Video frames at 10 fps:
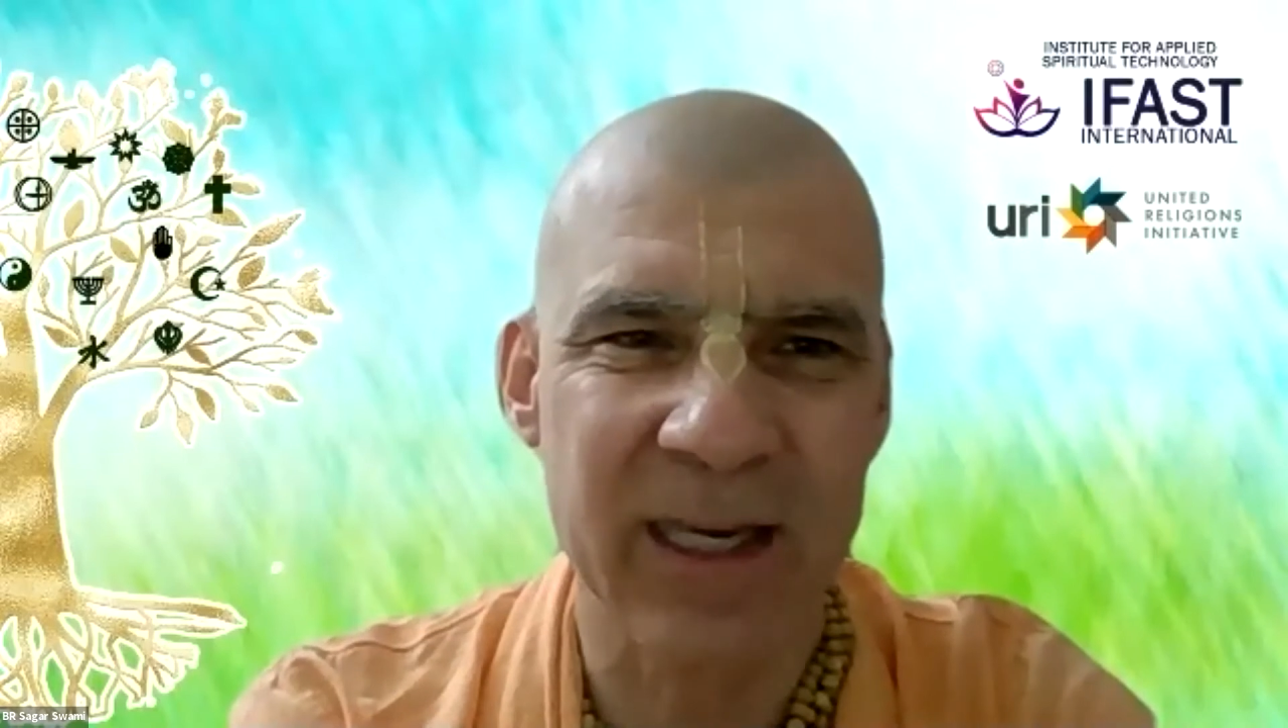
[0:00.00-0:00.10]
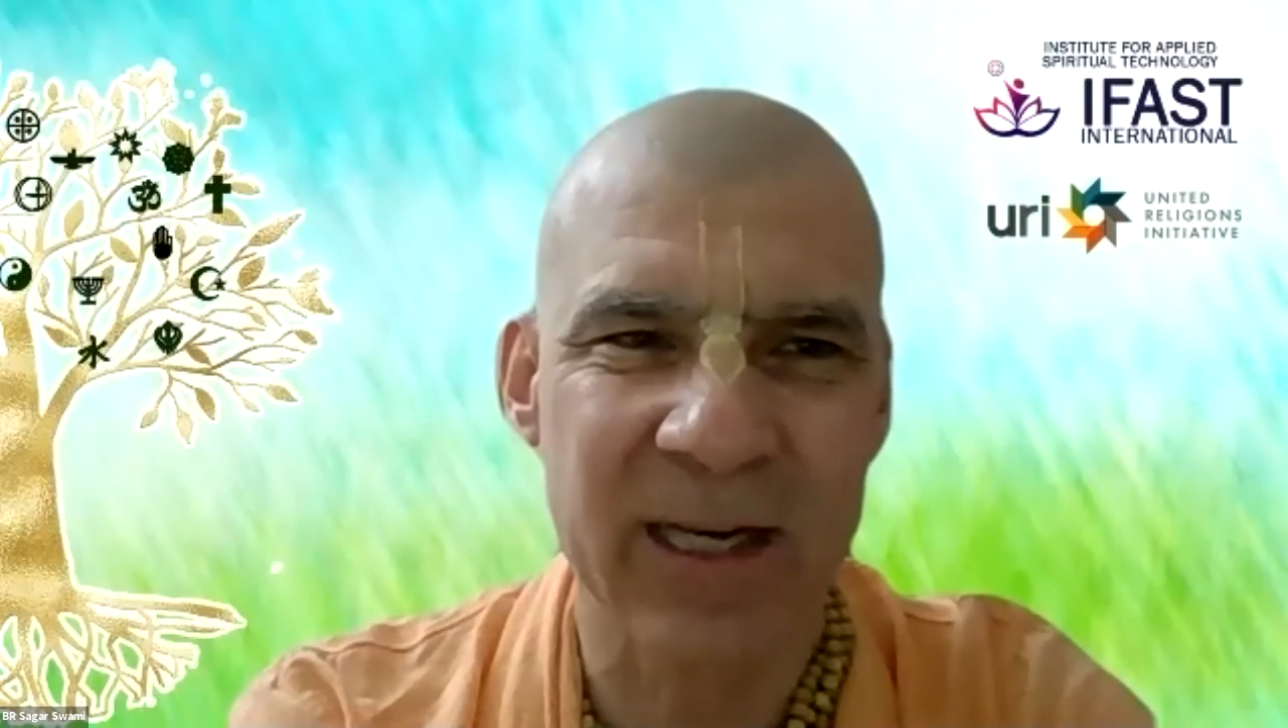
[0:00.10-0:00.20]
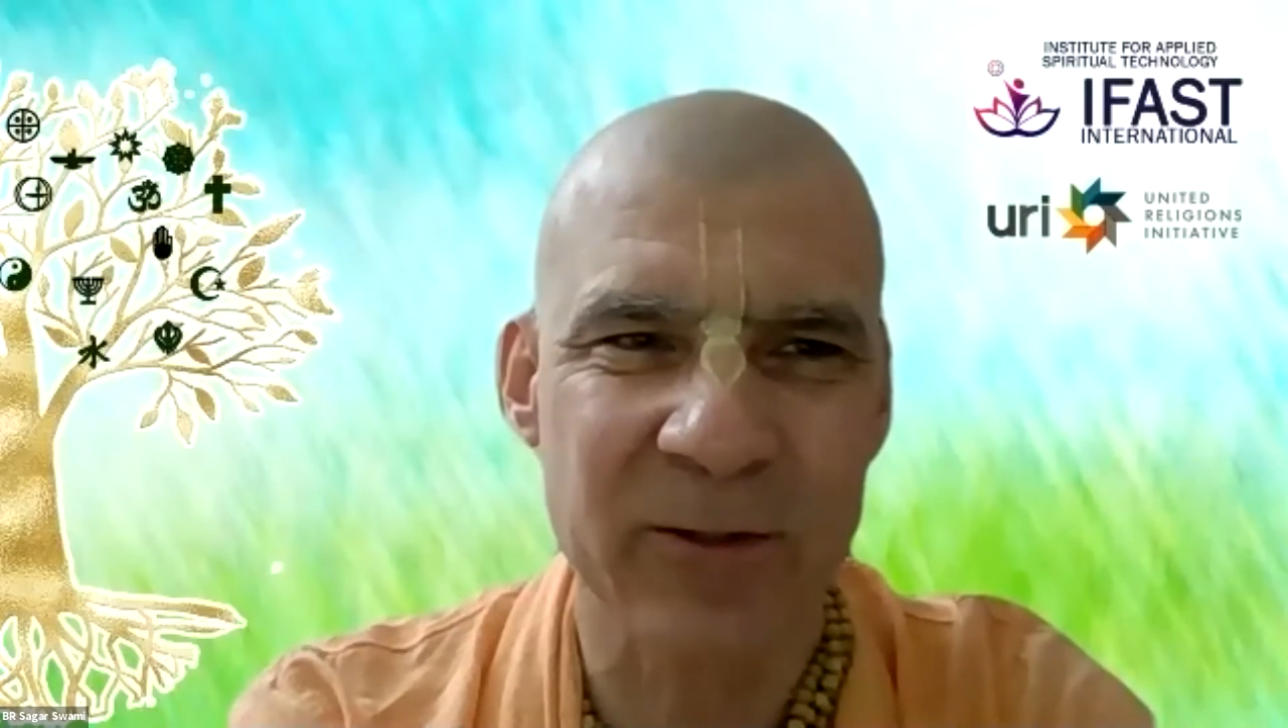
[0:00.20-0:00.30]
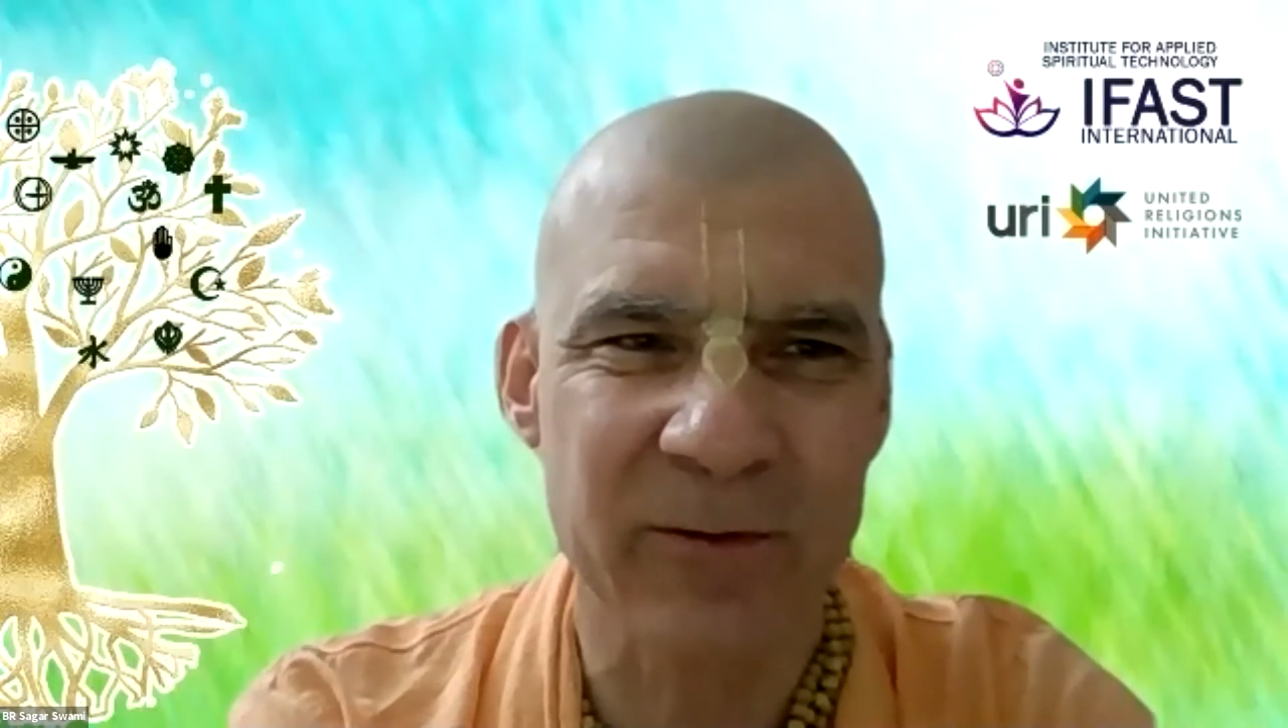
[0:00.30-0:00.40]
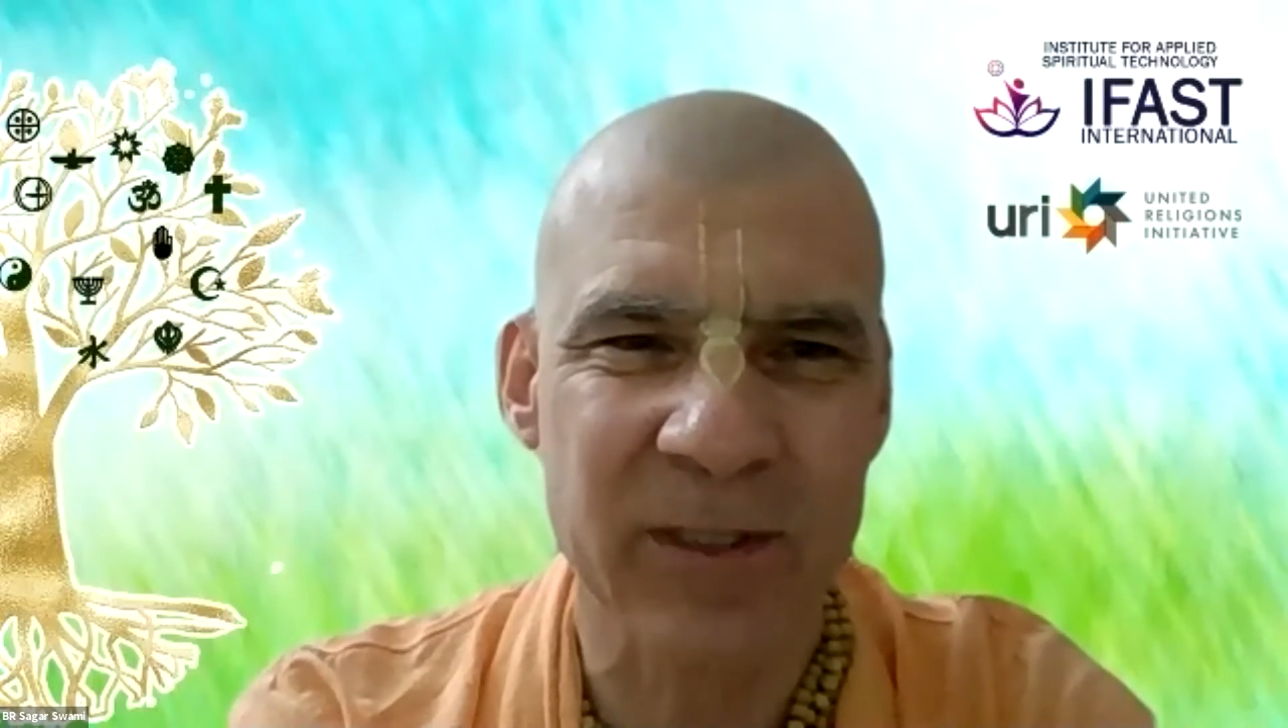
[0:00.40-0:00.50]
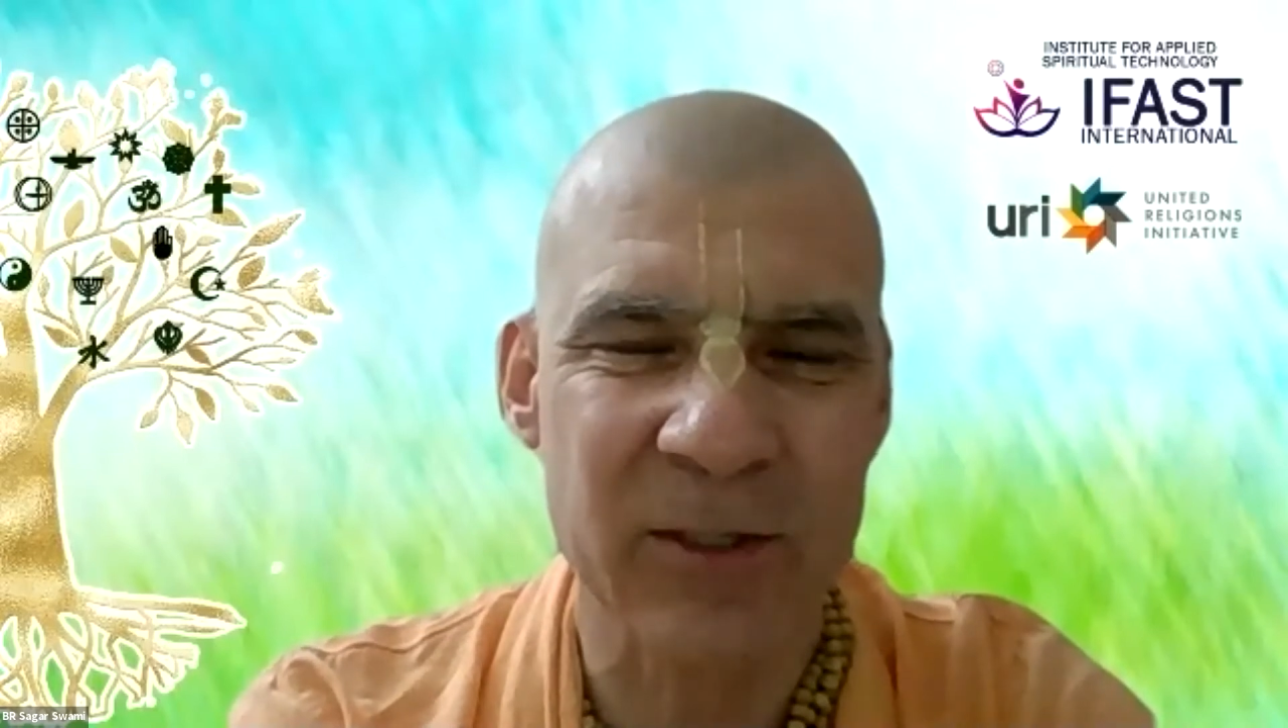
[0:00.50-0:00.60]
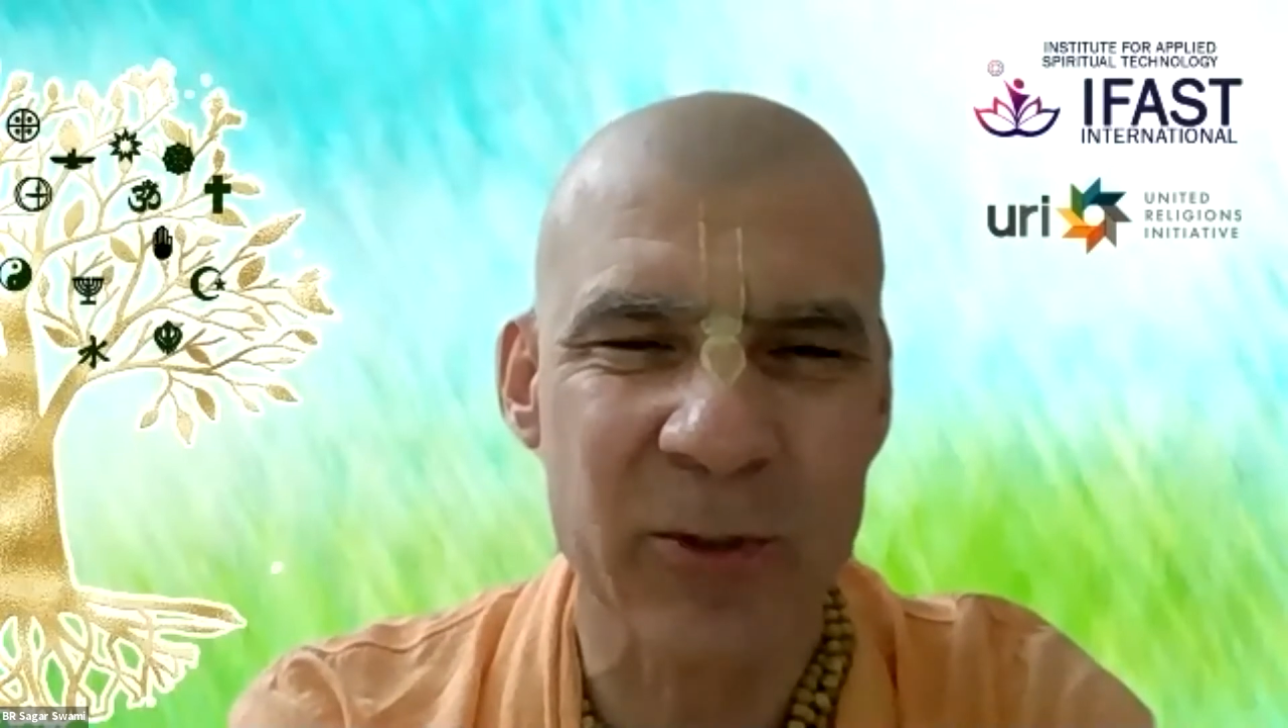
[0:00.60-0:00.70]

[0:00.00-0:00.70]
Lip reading: the end of the